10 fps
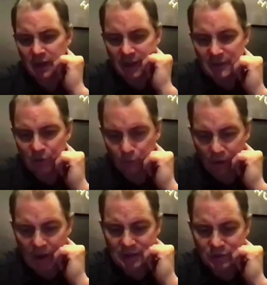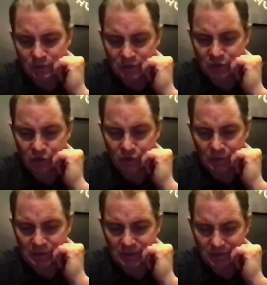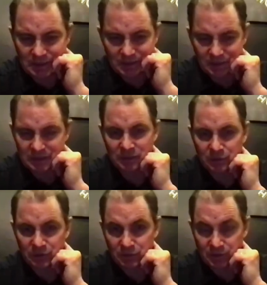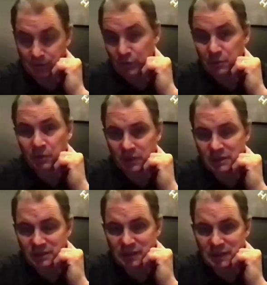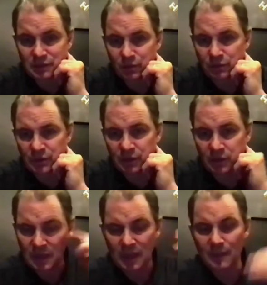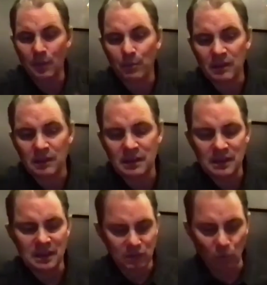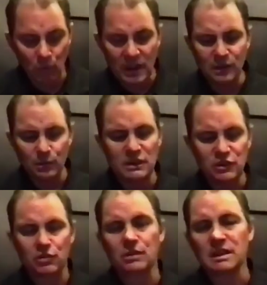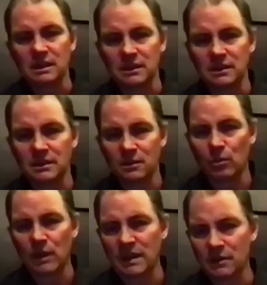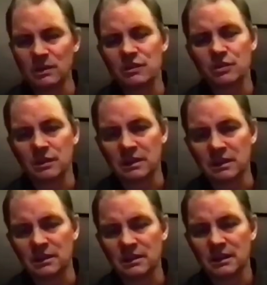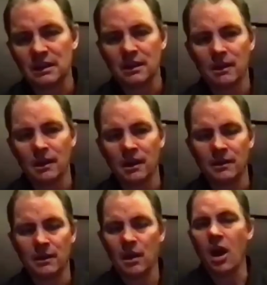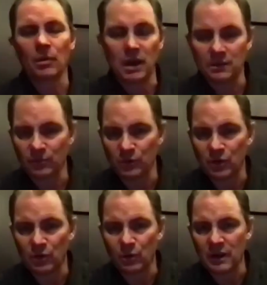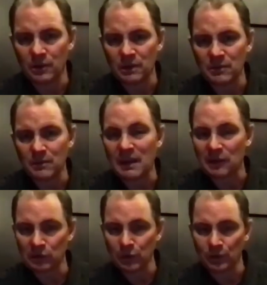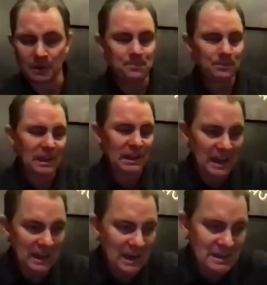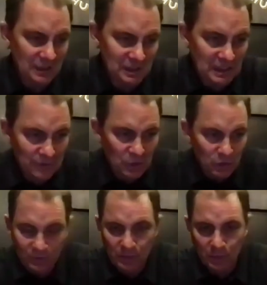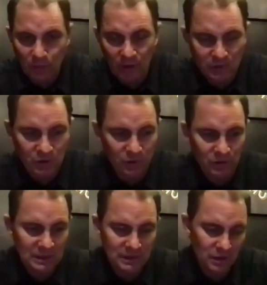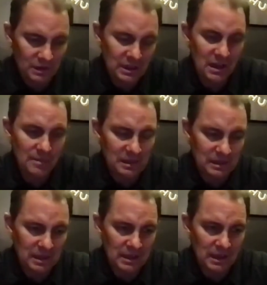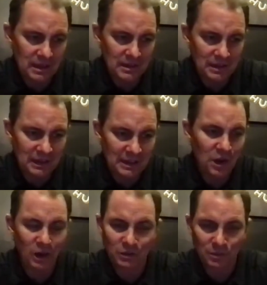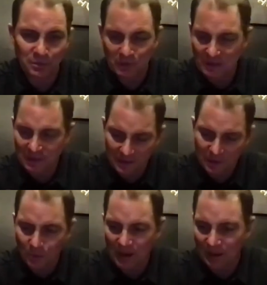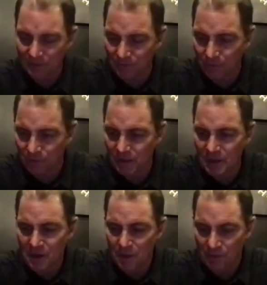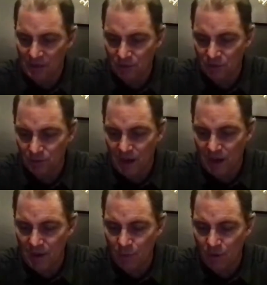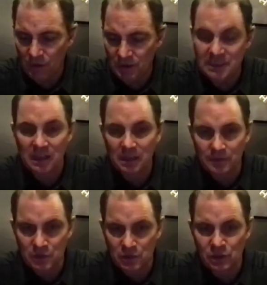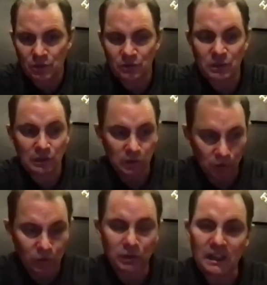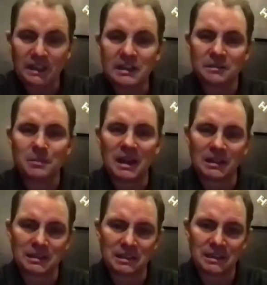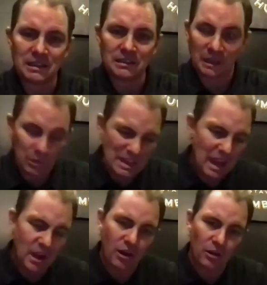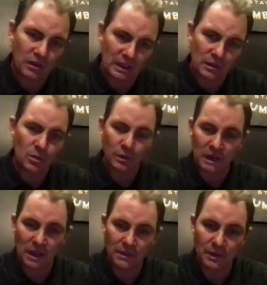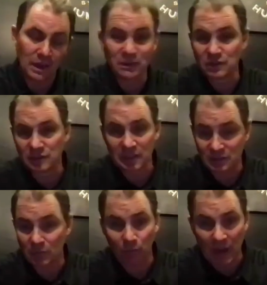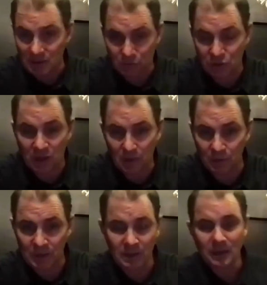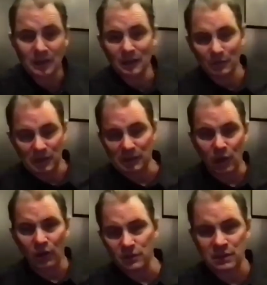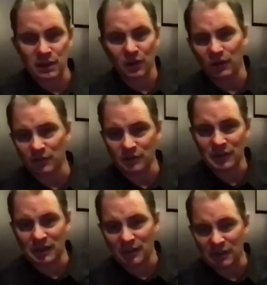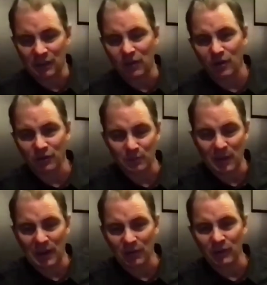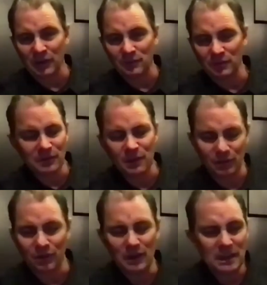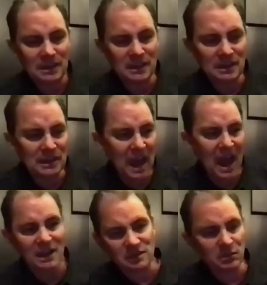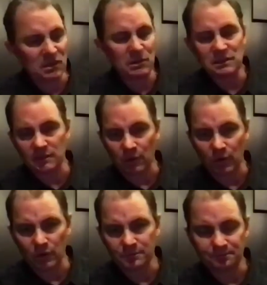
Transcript: I think Rides was a show we did on TLC, was the first productions I sold there. And but it's the way that we treated the hot rod, you know, the way that we made it look. And I tell Steve Coonan from the Rogers Journal this all the time, is I talk to him, we kind of go back and forth, but I told him I wanted the television show to look like his magazine, like we cared, like you went out there, not just like some random shot with a lawn chair and a car in the background. No, it has to be a piece of art.